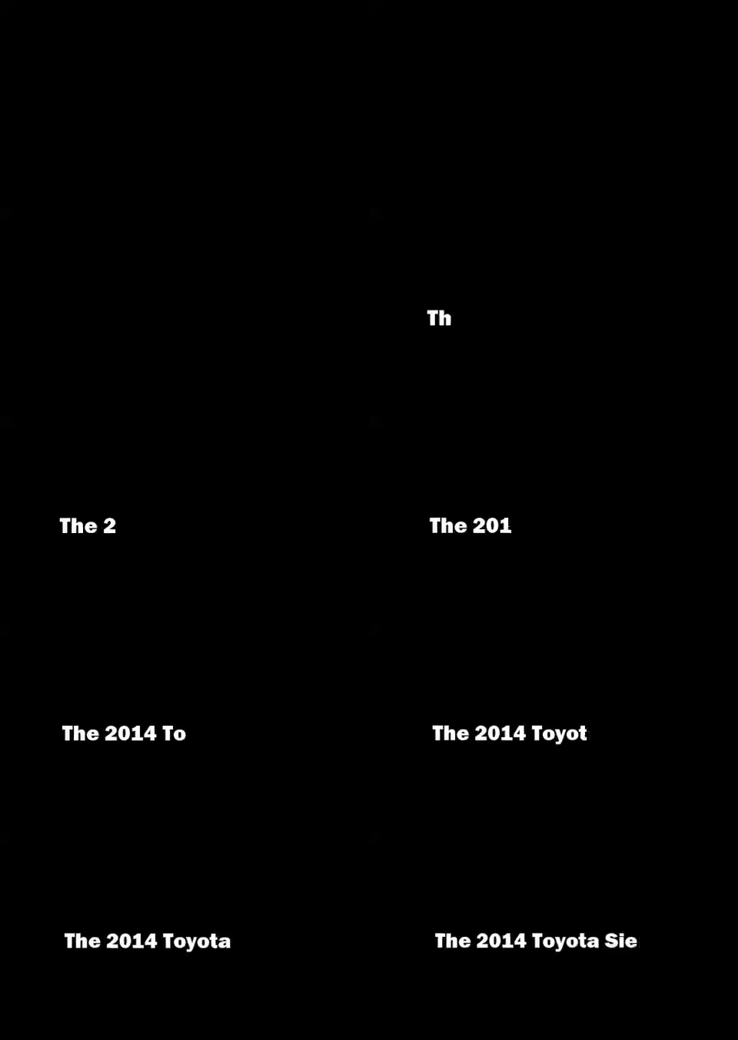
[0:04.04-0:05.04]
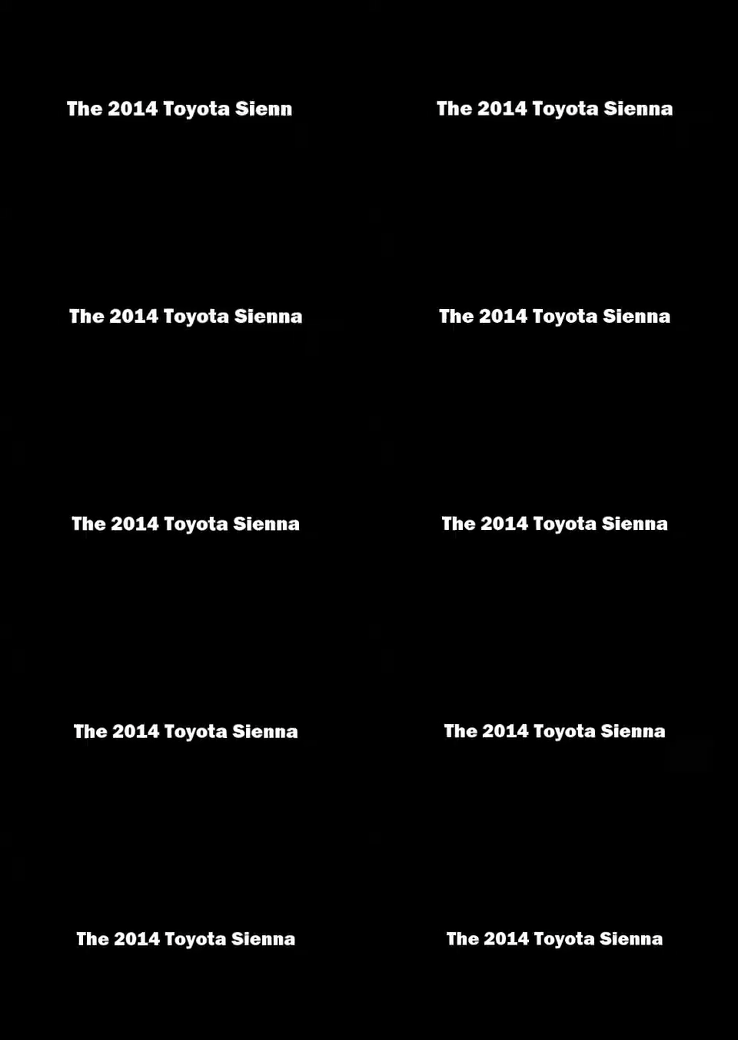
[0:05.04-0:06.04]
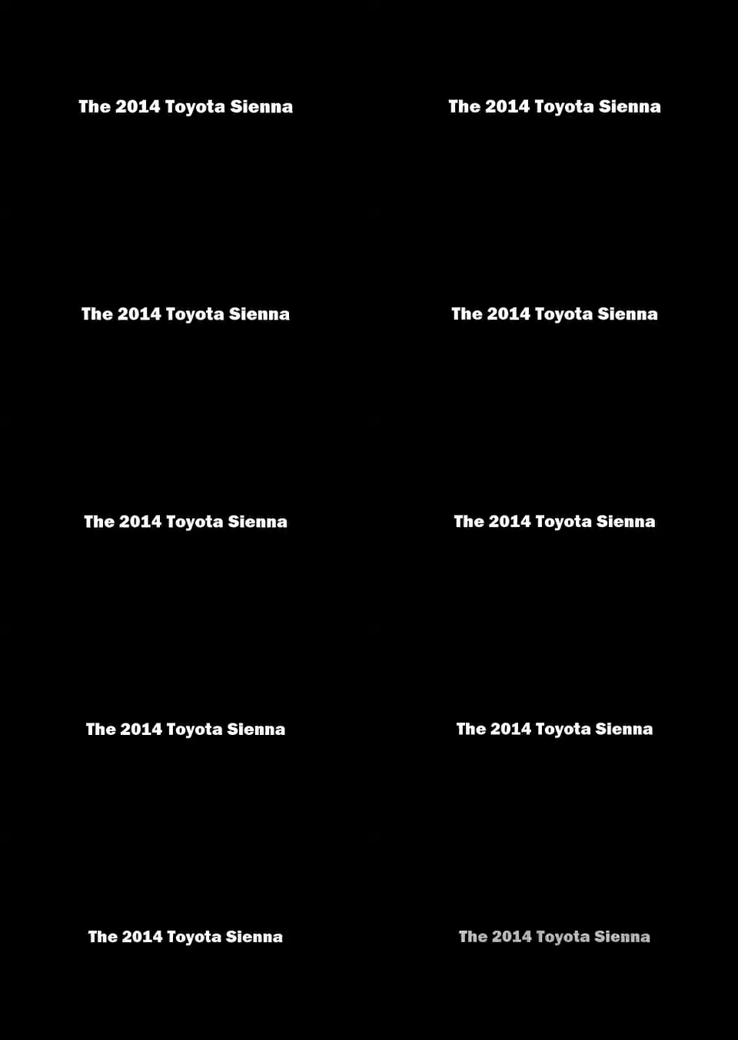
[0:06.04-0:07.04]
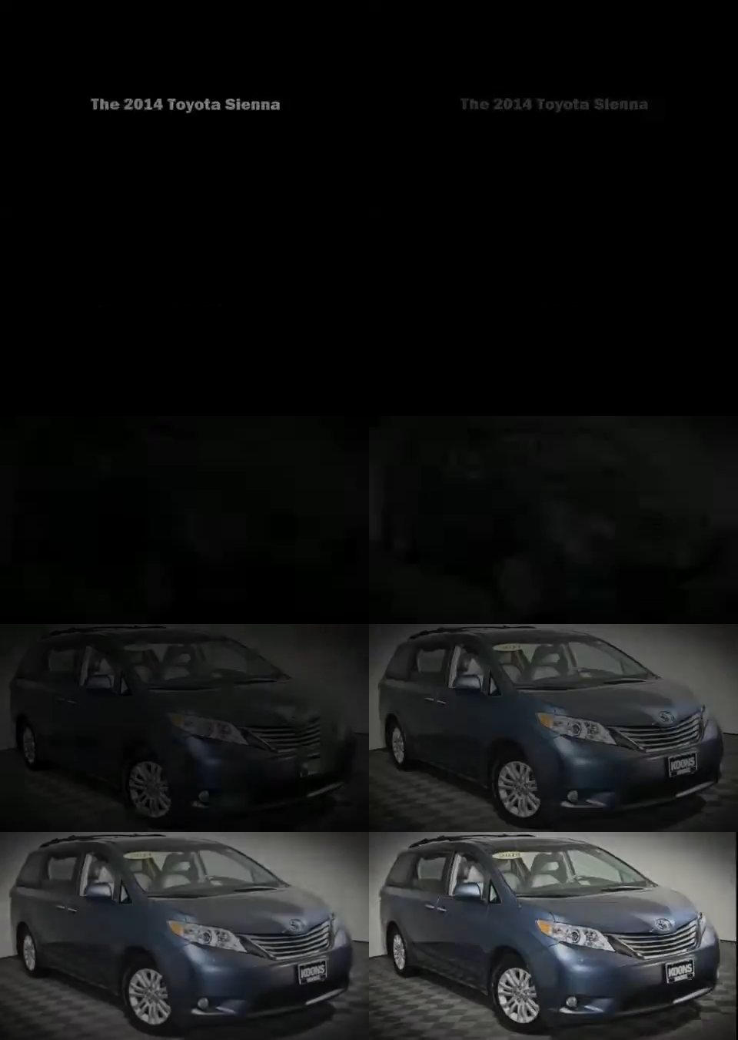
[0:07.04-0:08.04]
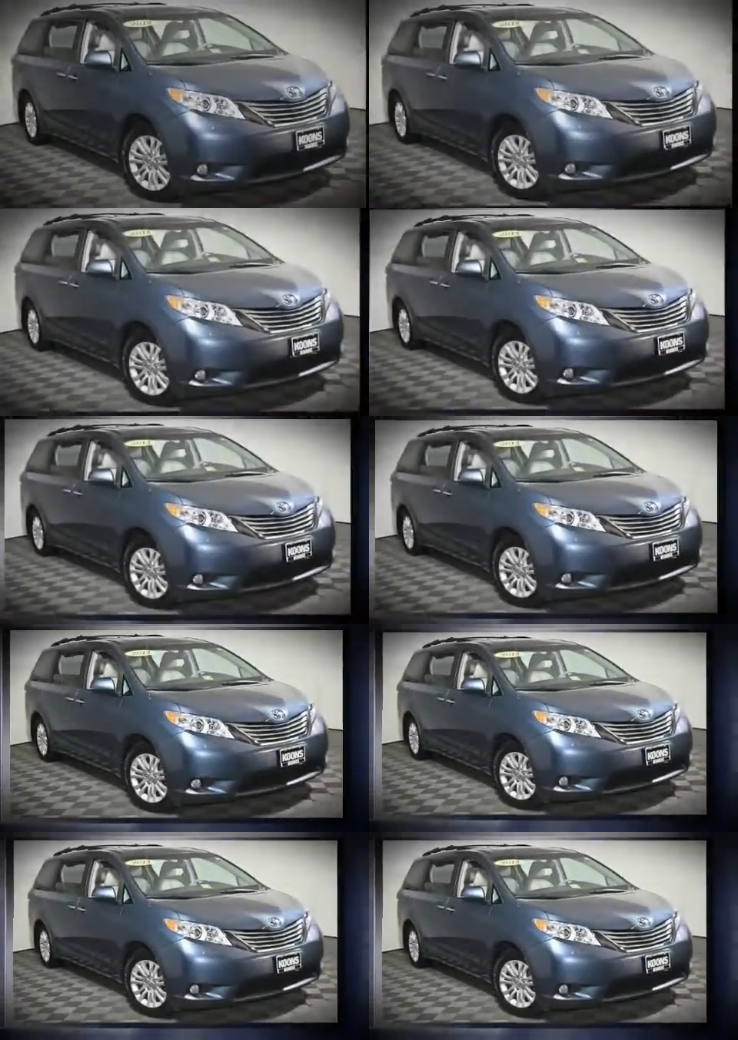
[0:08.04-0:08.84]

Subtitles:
Nobody's mouth can be seen.